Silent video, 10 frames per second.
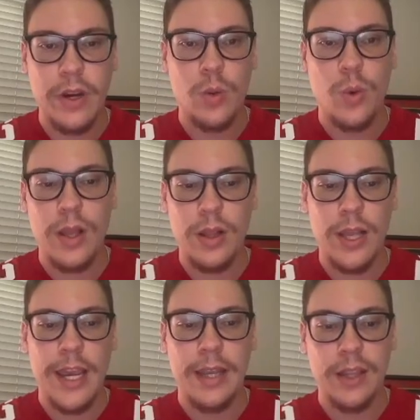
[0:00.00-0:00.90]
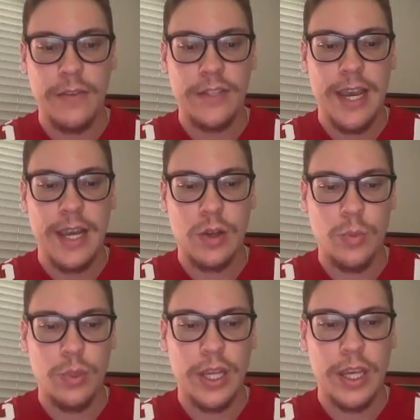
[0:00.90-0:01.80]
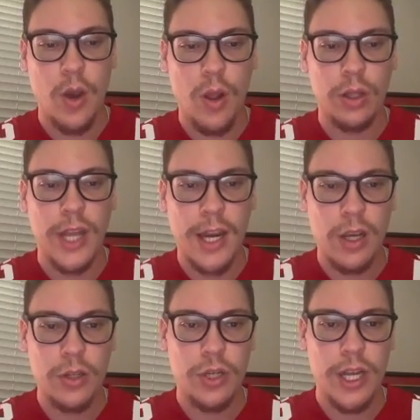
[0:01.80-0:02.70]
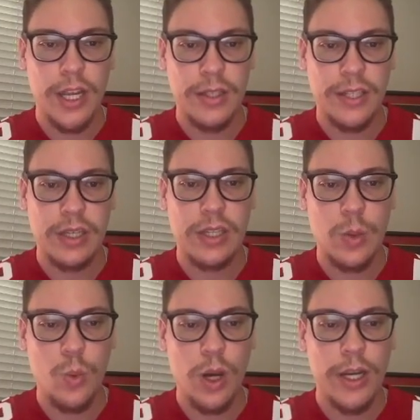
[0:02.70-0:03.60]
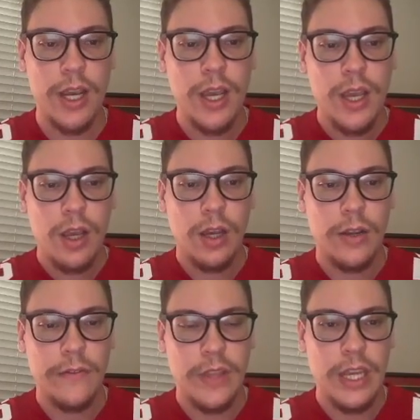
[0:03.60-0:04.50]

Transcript: well at left tackle, playing all 961 of the